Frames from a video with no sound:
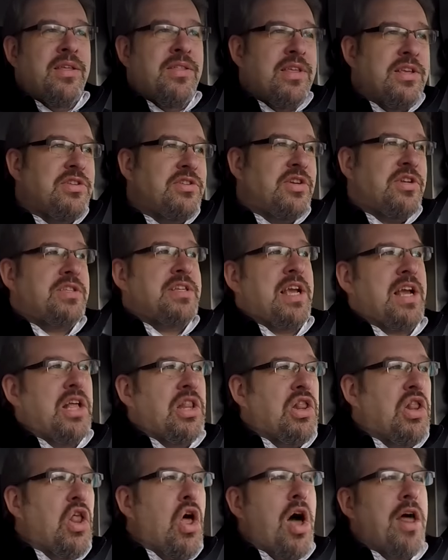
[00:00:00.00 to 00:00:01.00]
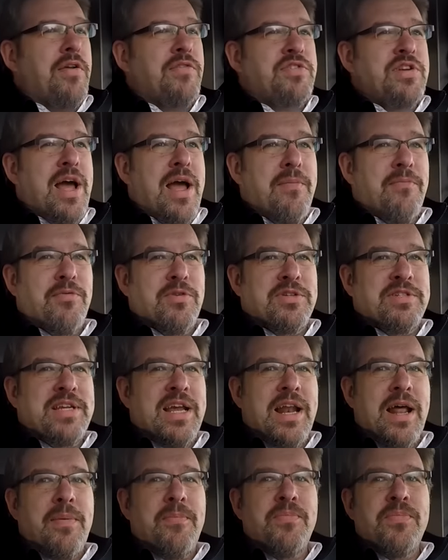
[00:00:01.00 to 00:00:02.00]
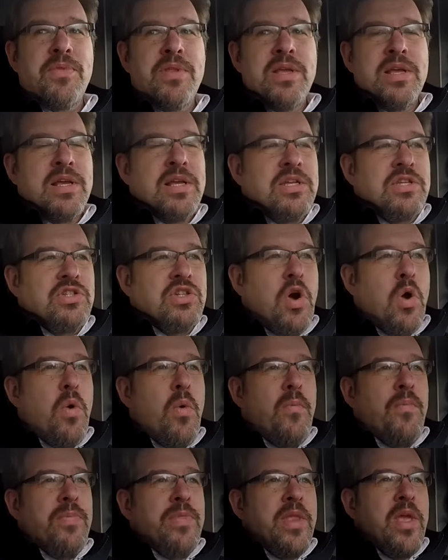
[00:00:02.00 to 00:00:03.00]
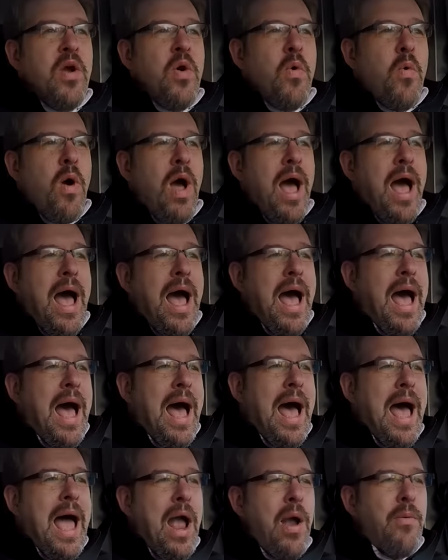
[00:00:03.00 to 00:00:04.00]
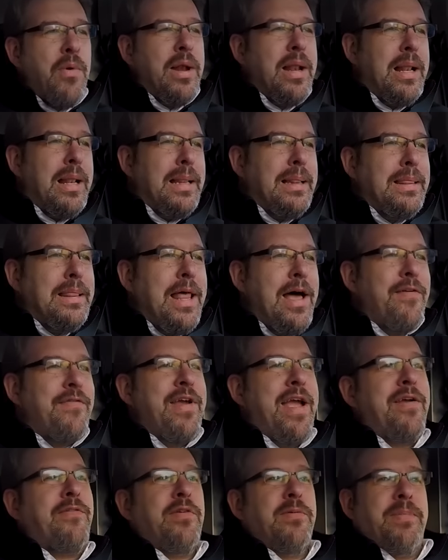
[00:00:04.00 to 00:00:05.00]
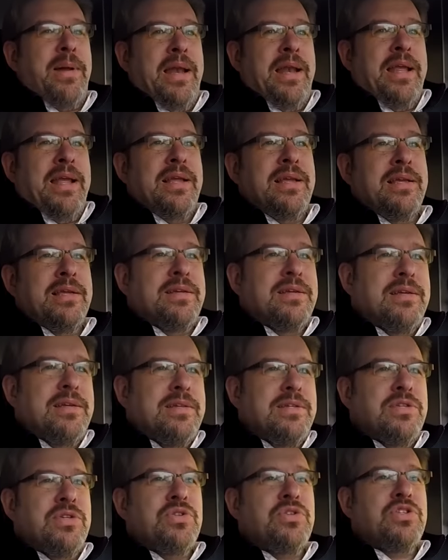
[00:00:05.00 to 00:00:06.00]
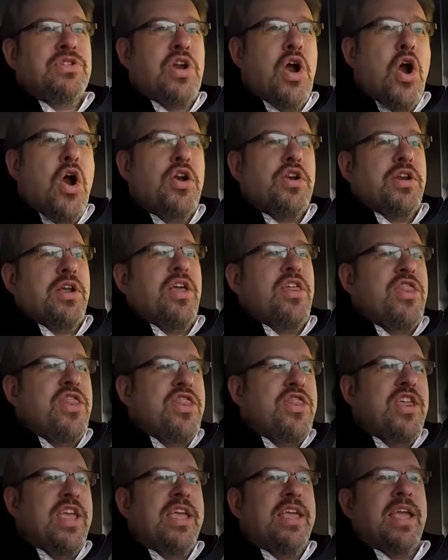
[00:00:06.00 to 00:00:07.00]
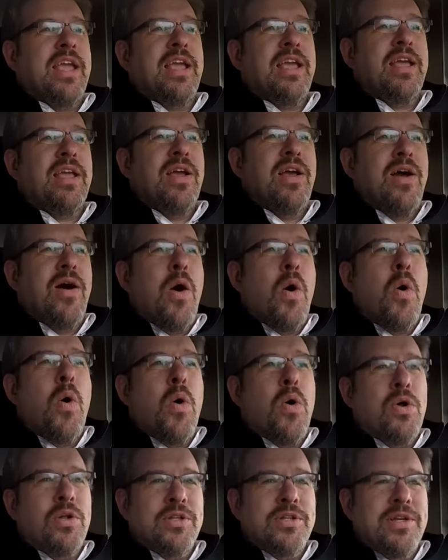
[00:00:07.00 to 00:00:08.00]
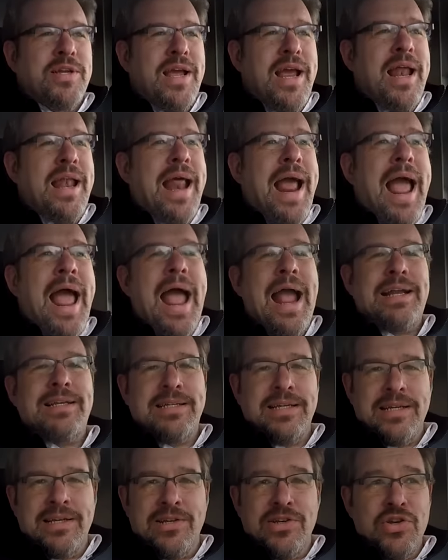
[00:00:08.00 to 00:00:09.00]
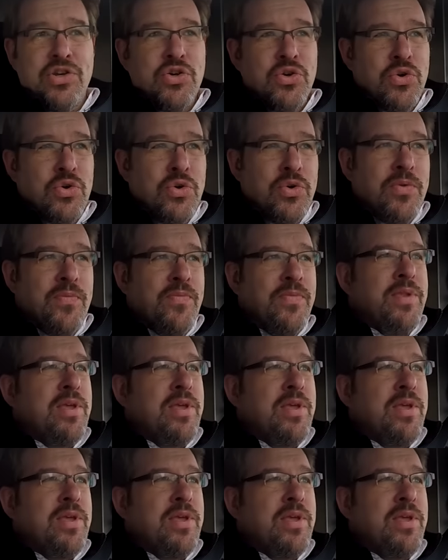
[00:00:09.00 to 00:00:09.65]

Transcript: This could take a lot of time for setup. So I would love everybody to start thinking old and acting new.